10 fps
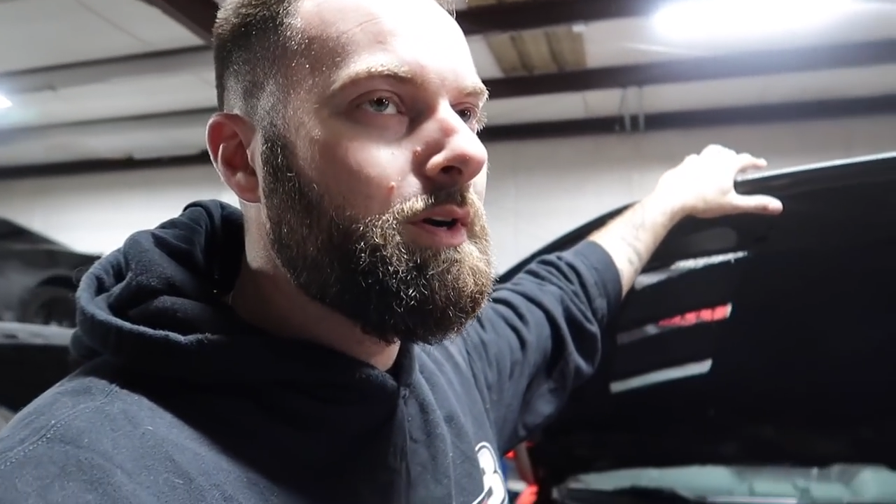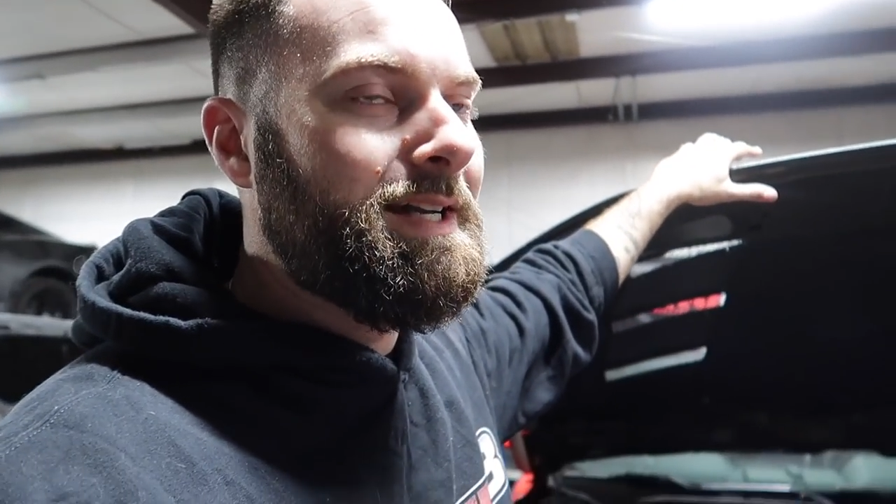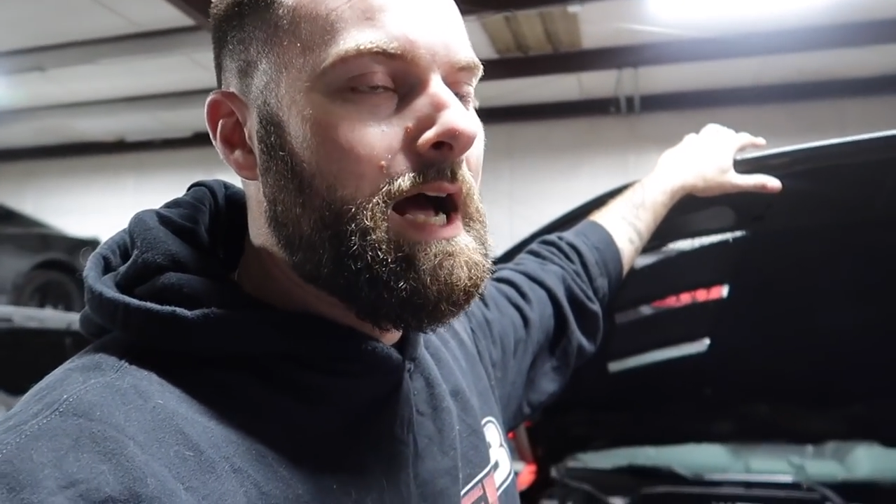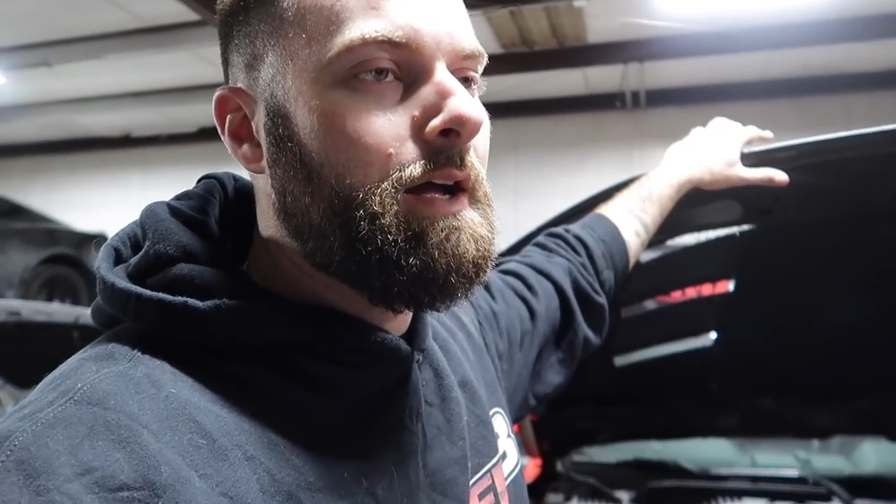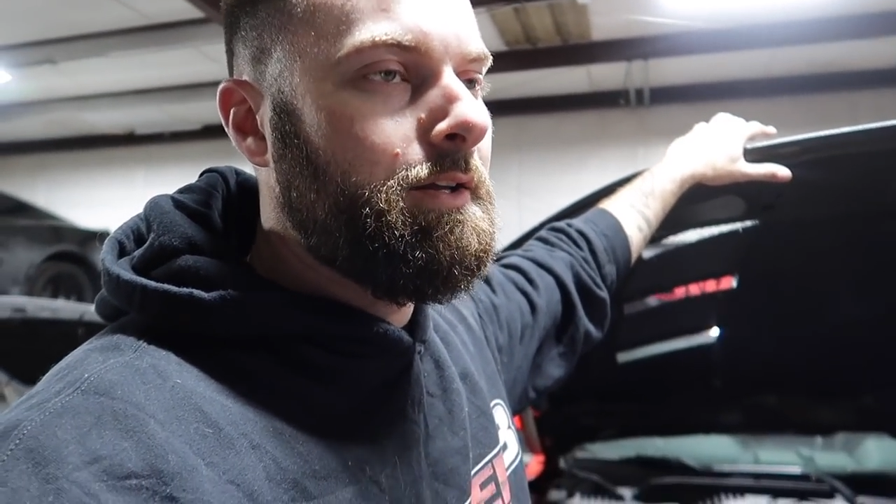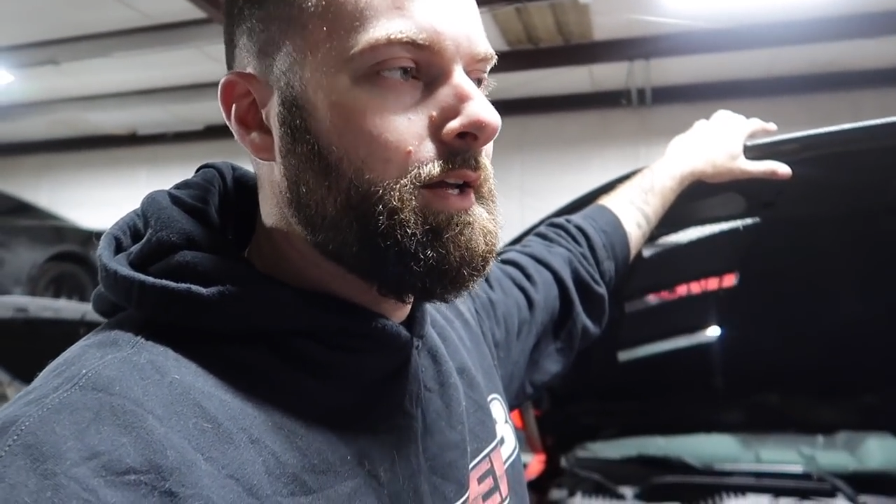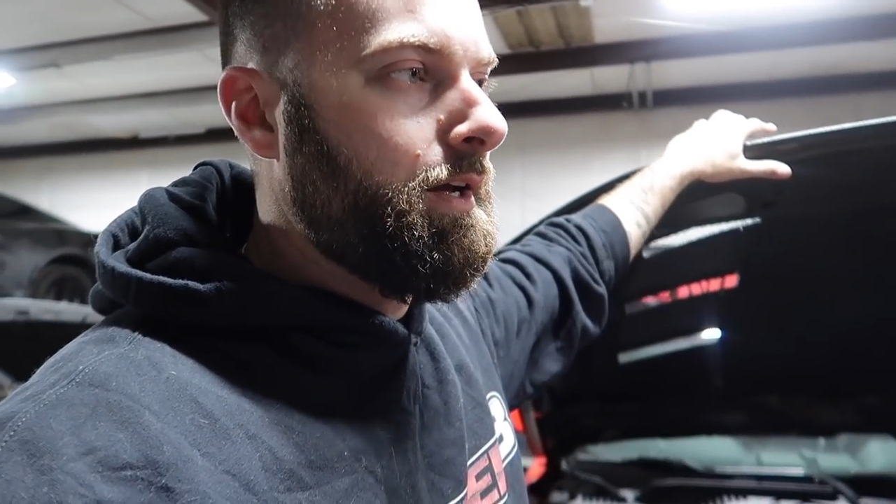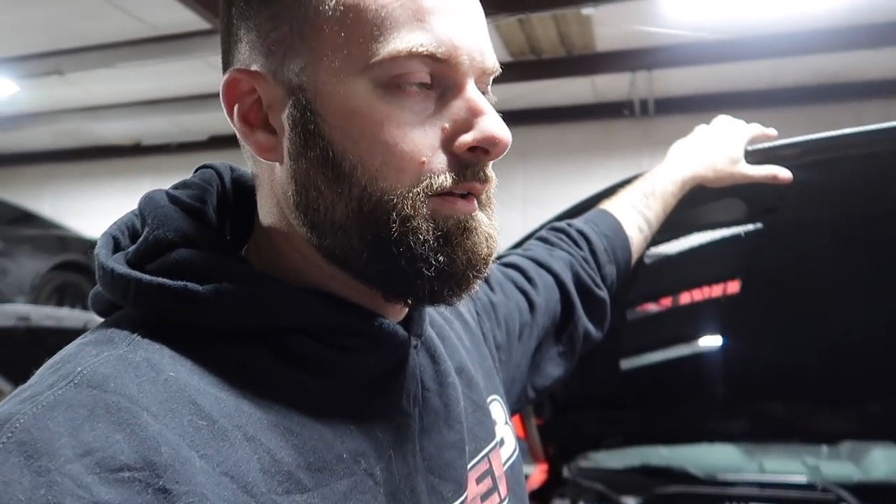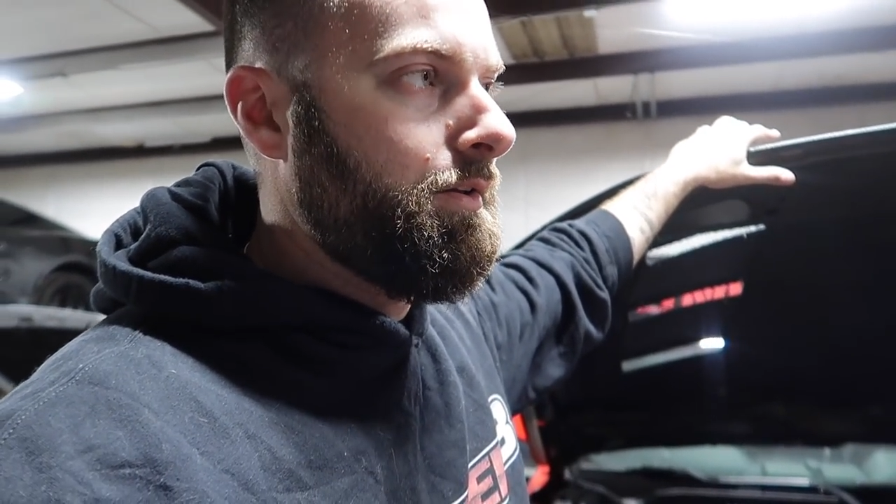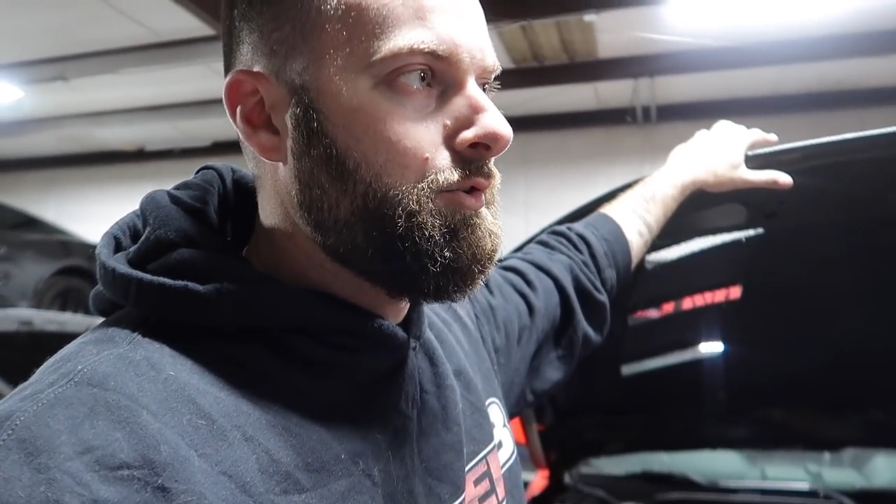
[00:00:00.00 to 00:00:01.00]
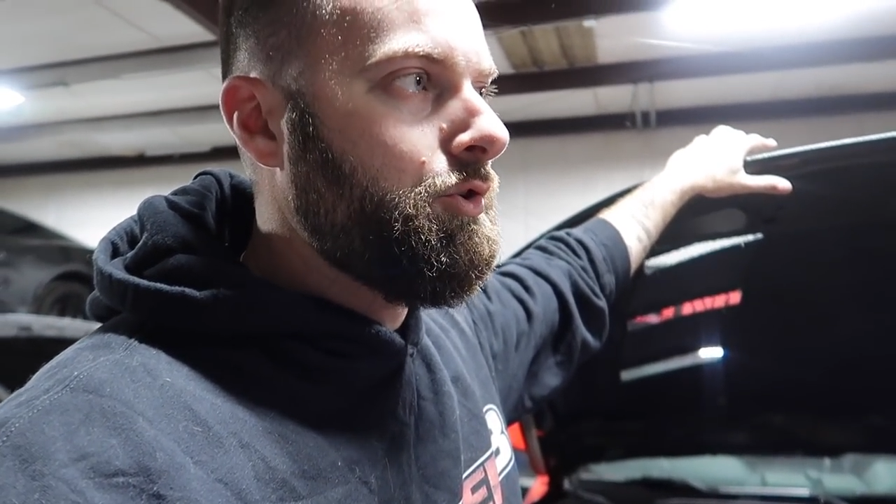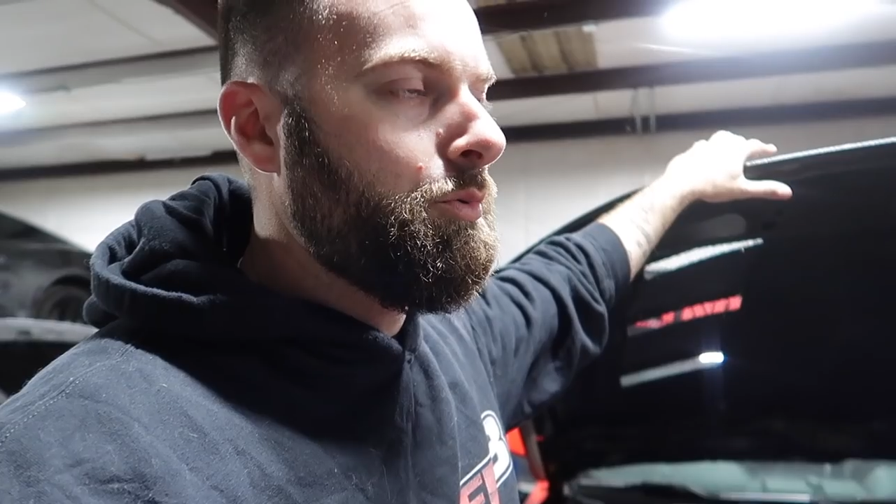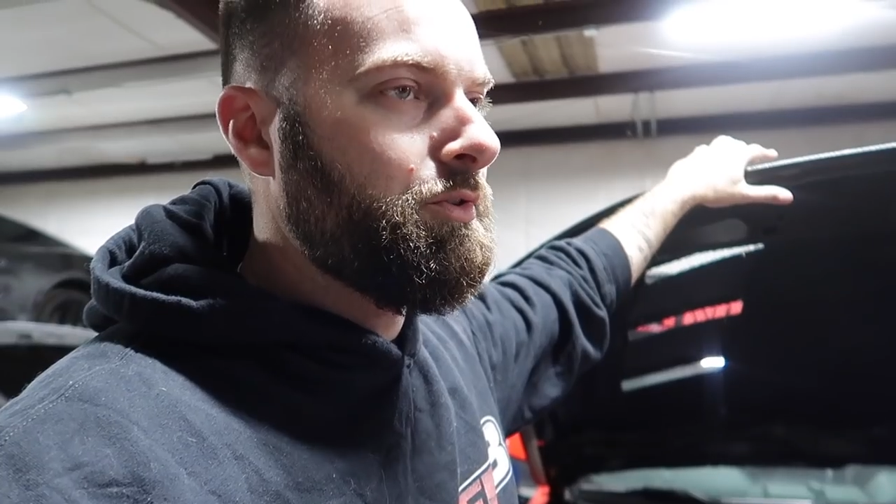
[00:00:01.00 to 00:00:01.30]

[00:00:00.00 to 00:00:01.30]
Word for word: were not, yeah. It